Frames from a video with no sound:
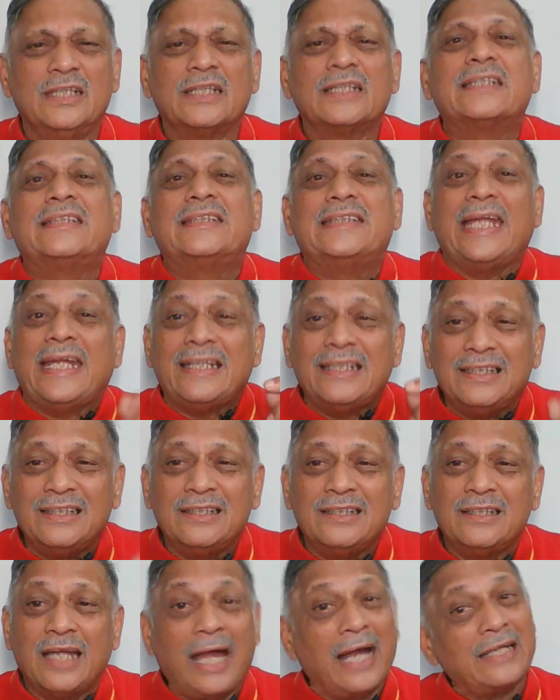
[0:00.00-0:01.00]
then
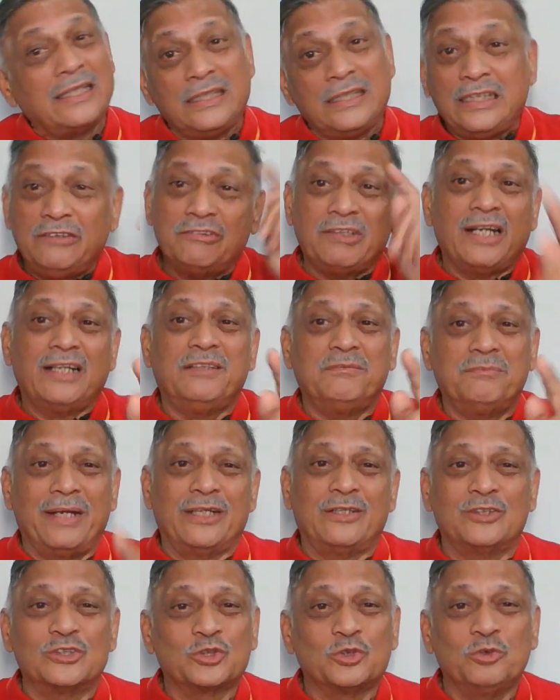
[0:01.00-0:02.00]
even at a
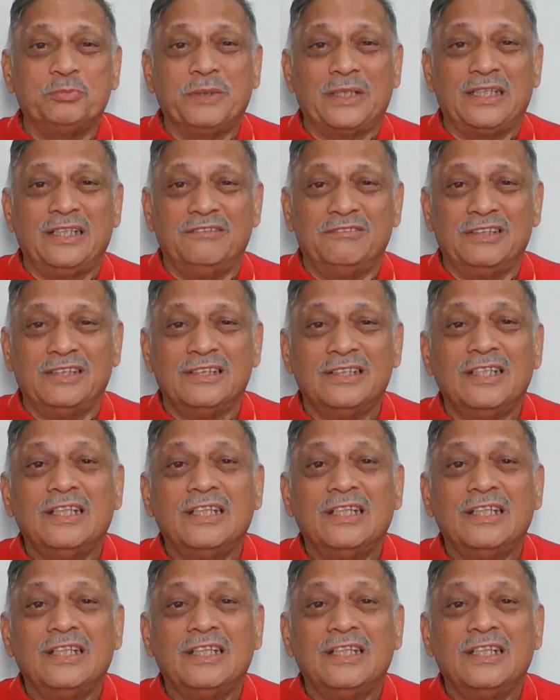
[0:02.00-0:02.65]
microscopic level,